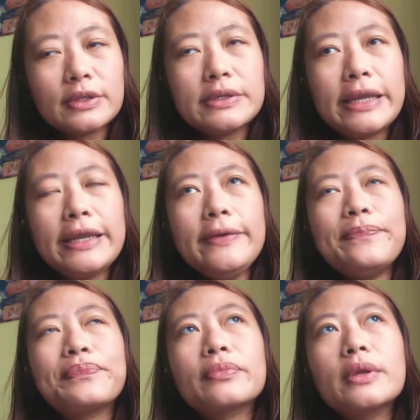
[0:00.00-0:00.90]
Okay?
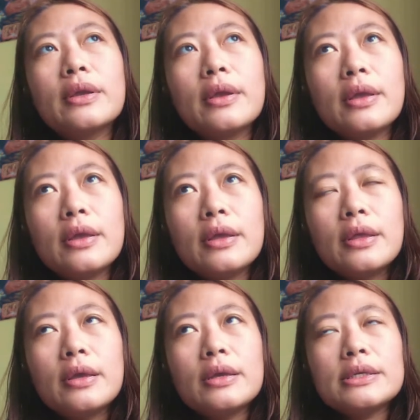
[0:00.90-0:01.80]

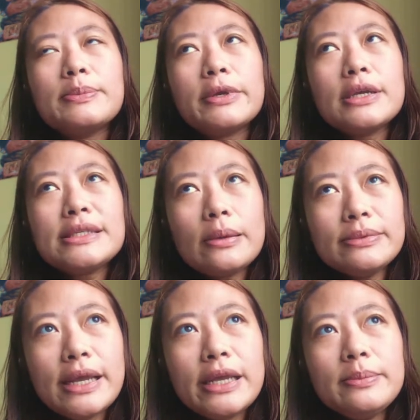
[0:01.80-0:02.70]
It's because
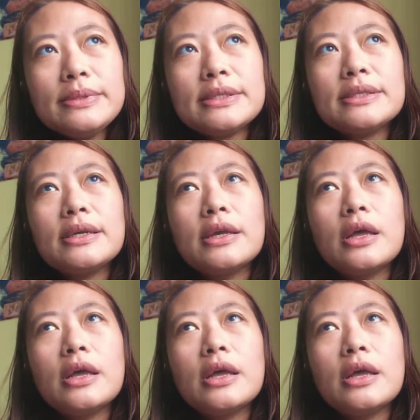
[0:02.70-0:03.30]
sometimes